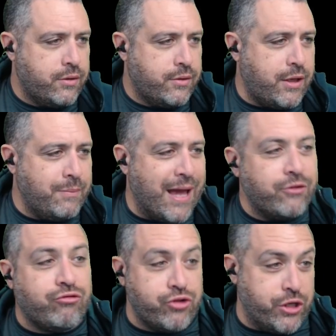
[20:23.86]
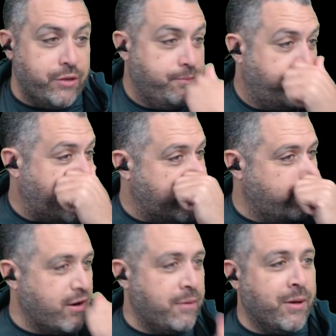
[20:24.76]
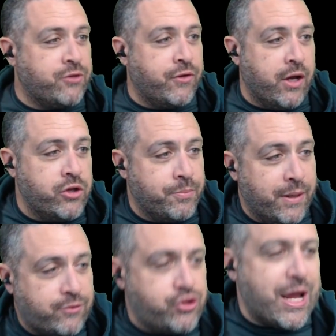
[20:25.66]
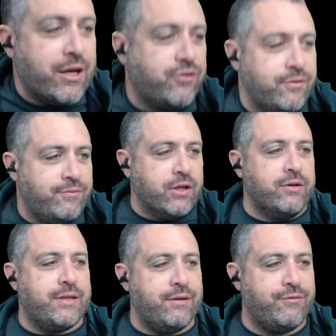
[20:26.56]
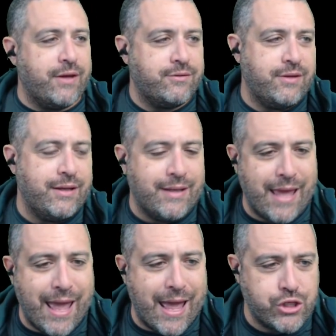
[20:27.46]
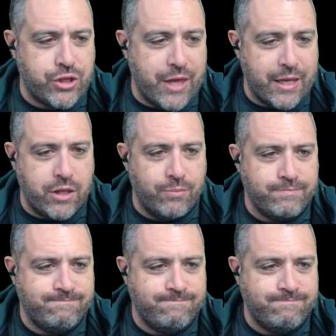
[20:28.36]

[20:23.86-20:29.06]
Team Estrogen, thank you very much for the 100 bits. Jacksonville defense in cash. Thank you.